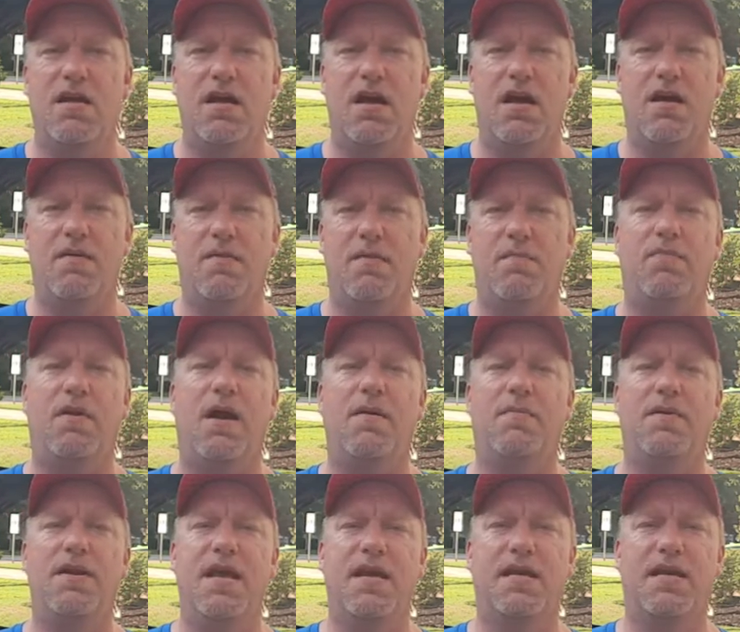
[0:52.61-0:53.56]
I'm
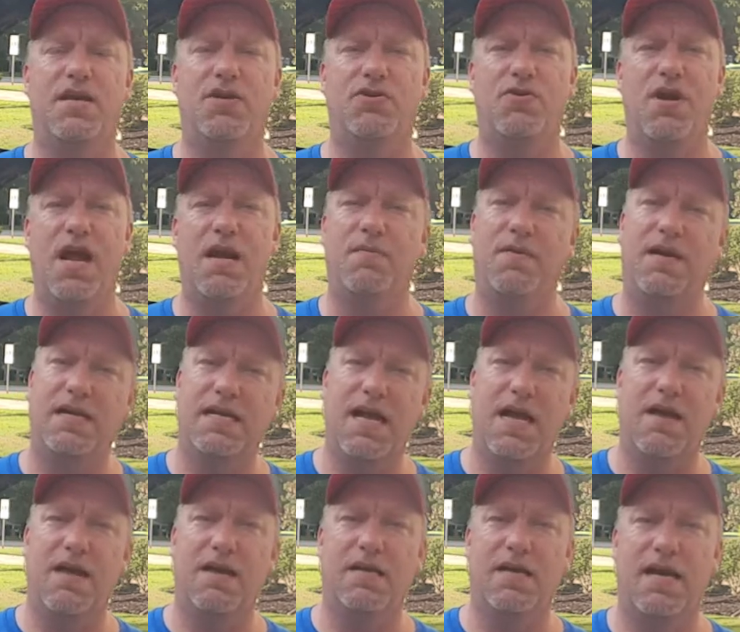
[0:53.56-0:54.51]
probably not going to drag, but
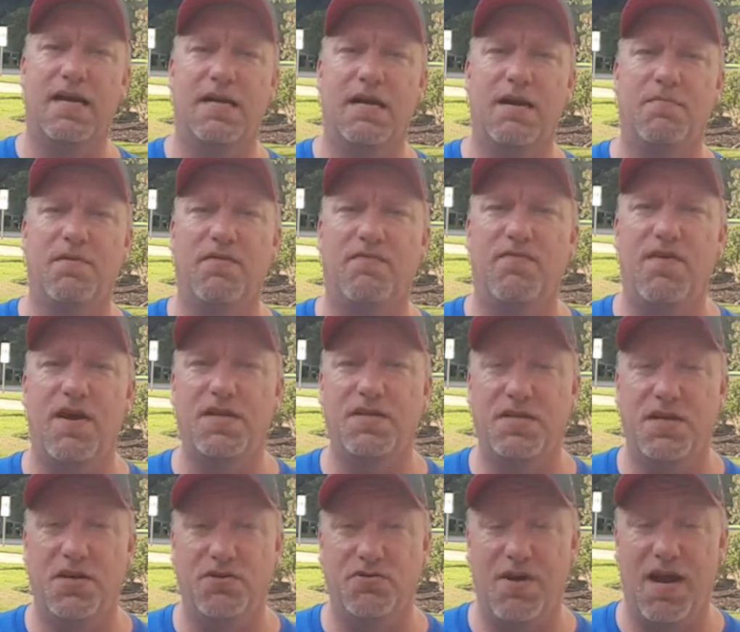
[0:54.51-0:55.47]
I got a couple of
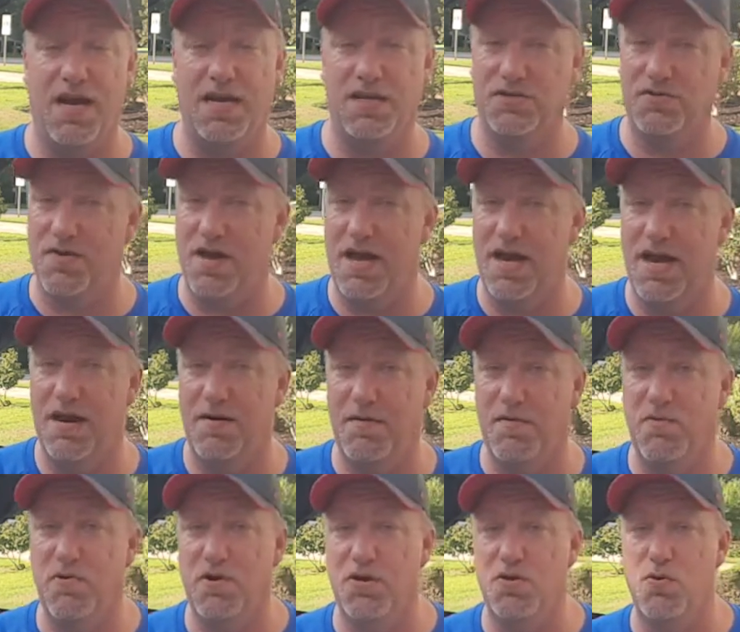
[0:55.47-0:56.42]
friends that are dragging, so that'll
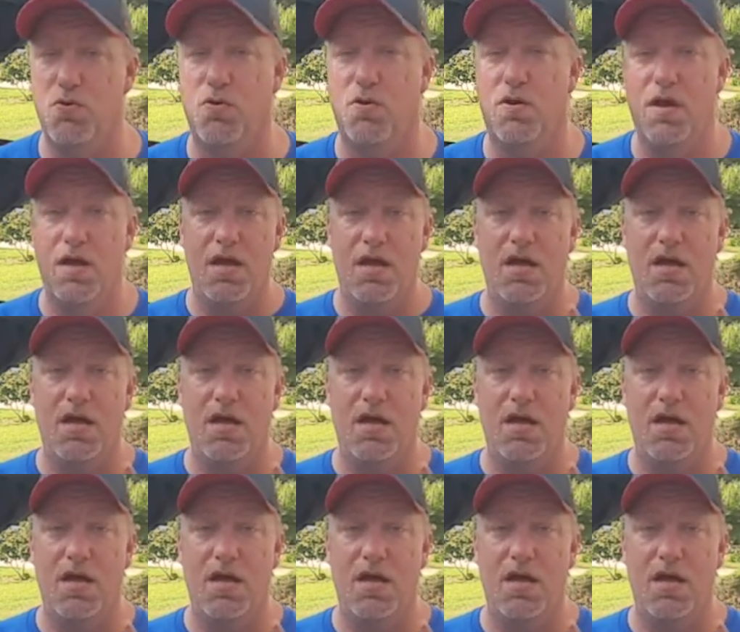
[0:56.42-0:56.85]
be pretty cool.